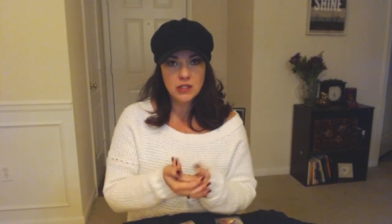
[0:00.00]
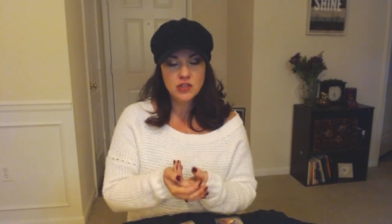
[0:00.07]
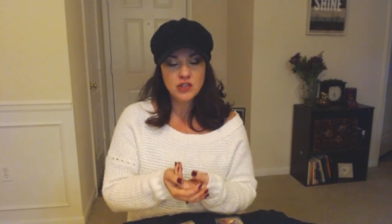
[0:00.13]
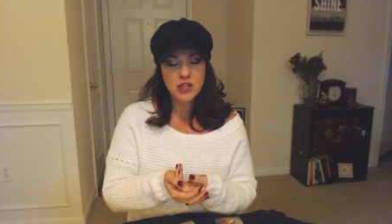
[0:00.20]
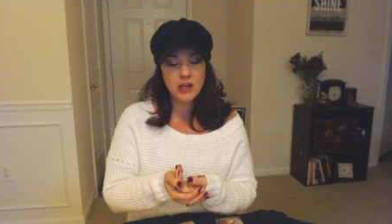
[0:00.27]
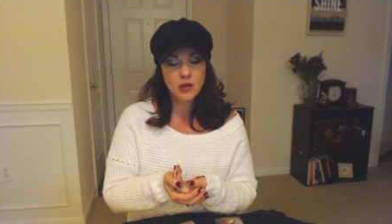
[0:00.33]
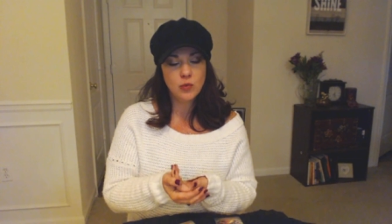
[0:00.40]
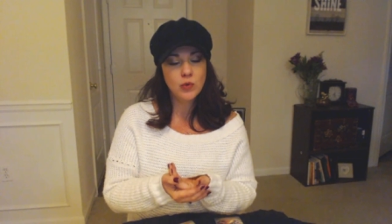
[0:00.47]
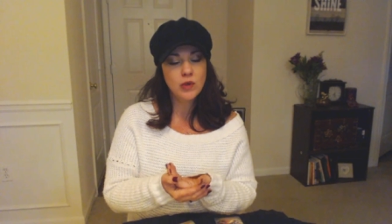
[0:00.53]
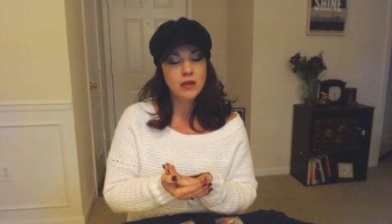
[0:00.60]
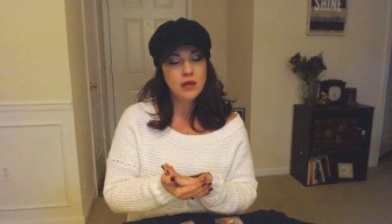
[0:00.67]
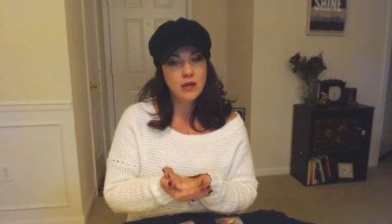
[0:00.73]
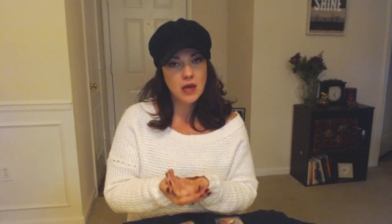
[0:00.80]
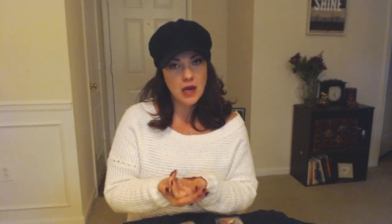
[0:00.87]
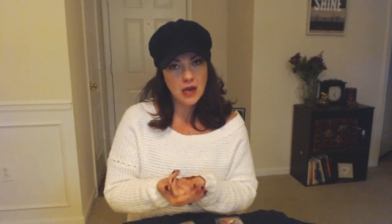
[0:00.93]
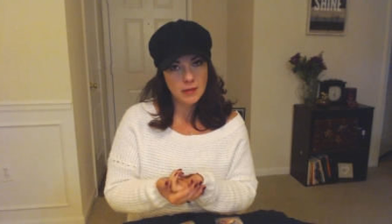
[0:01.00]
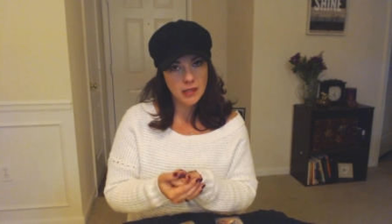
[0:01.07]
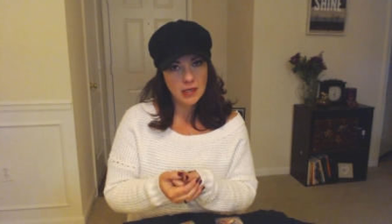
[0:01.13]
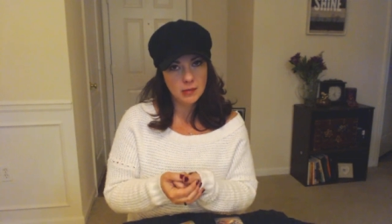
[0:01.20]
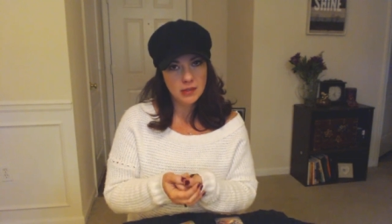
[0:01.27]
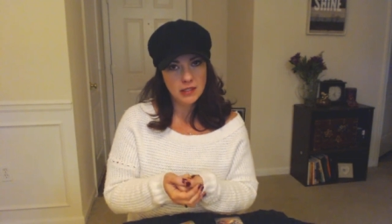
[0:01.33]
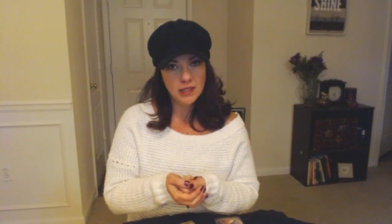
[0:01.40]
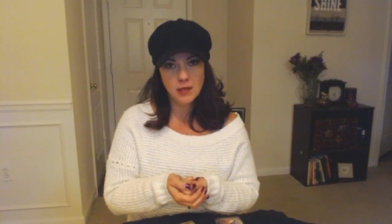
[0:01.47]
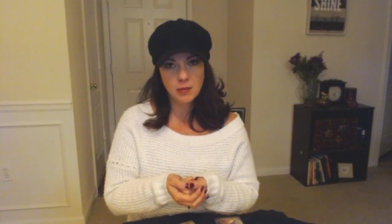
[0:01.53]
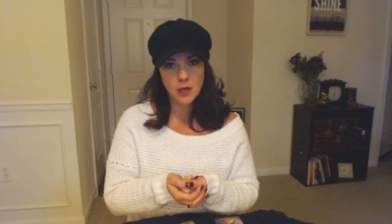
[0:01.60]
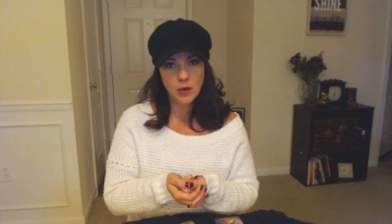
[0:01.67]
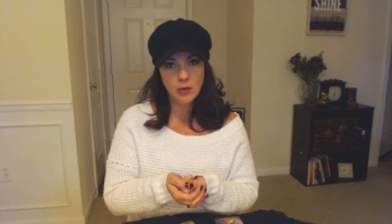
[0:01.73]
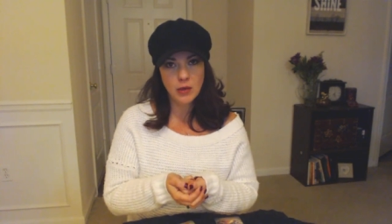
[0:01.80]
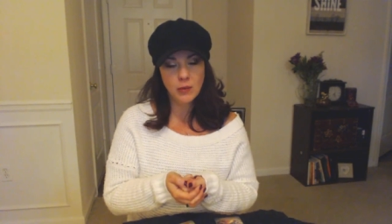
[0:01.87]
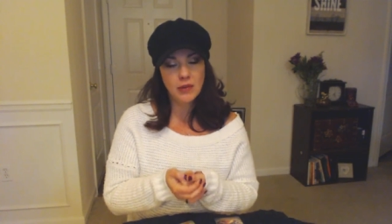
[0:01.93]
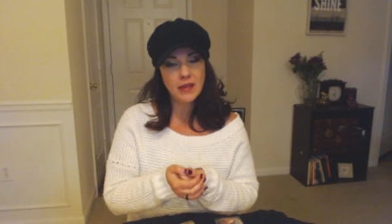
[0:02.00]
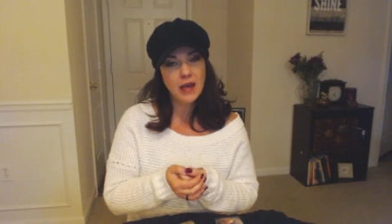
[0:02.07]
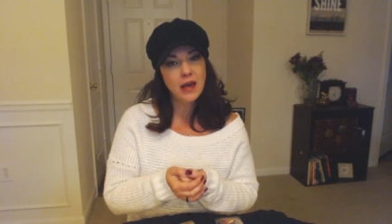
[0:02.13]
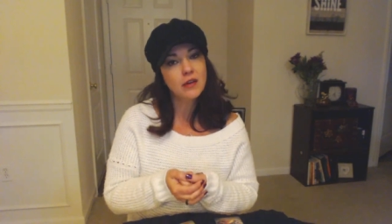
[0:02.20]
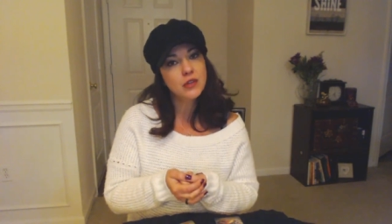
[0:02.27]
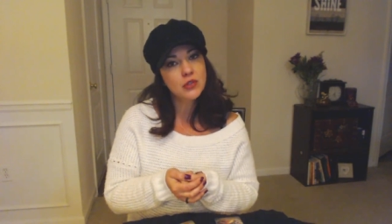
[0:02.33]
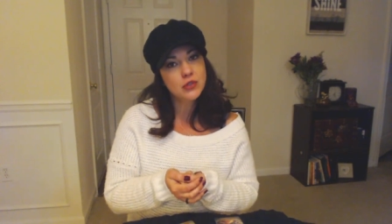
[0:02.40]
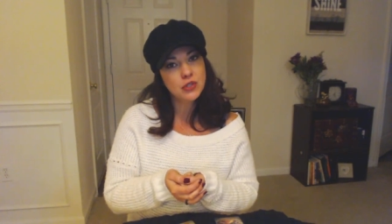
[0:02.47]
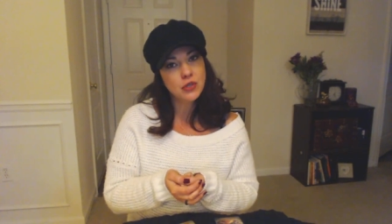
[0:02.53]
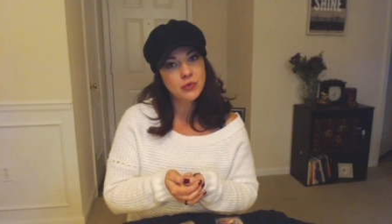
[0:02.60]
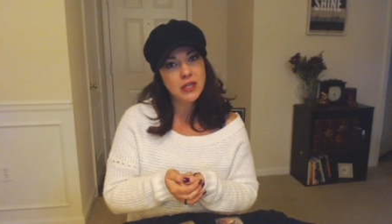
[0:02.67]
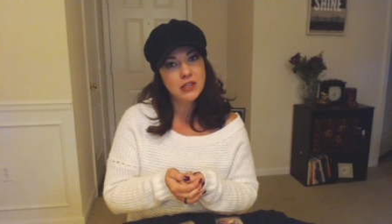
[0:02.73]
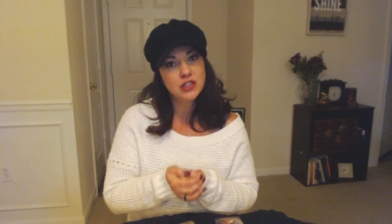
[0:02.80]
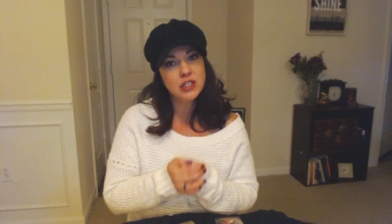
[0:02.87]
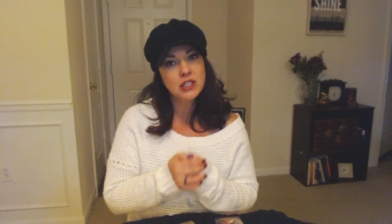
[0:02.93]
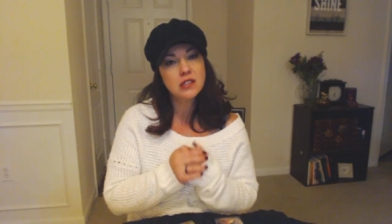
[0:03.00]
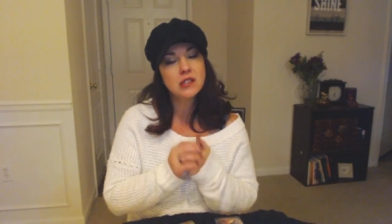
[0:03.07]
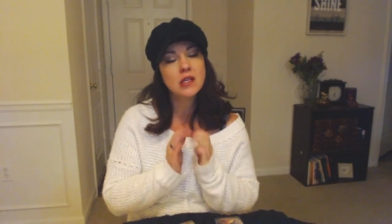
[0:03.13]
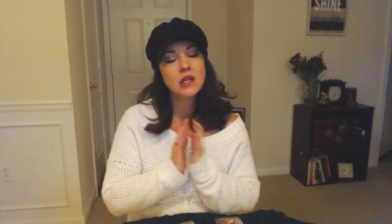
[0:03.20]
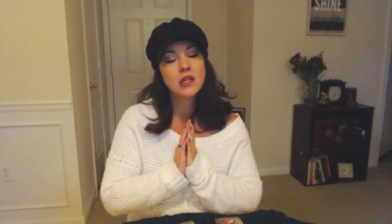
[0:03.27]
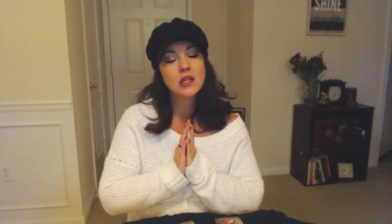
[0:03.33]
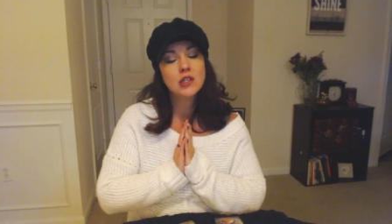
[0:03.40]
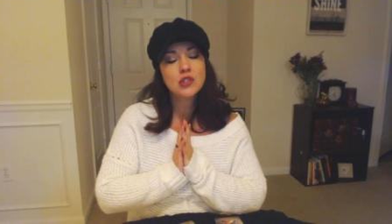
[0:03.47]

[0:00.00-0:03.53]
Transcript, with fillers: This channel would not be able to keep going without those donations.